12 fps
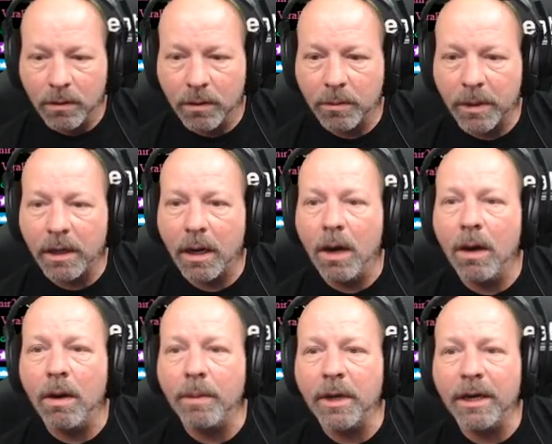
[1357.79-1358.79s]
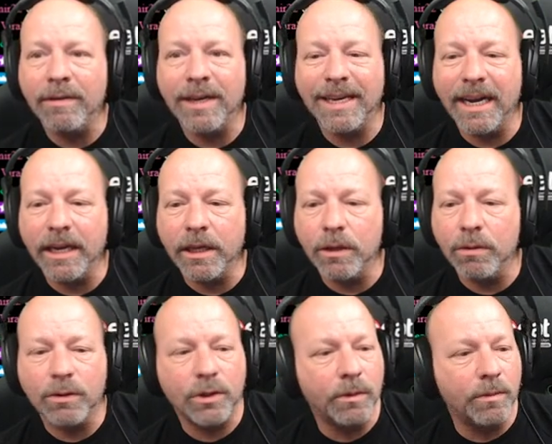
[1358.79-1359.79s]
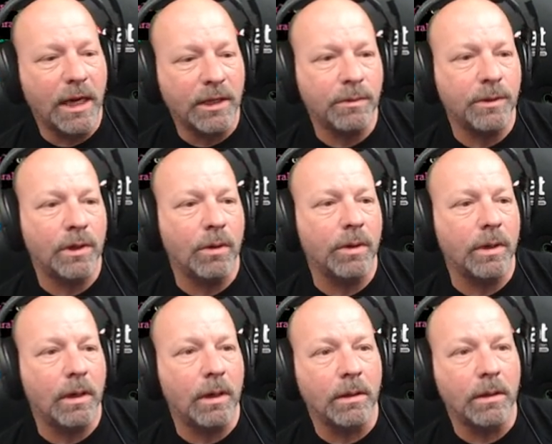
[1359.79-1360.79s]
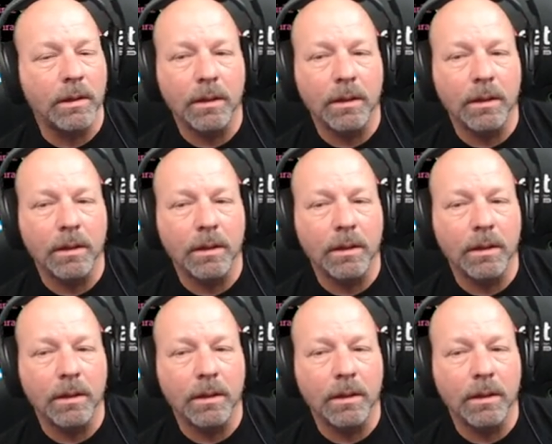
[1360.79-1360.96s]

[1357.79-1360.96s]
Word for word: Or am I not? Oh, I'm not even getting YouTube. That's what's going on.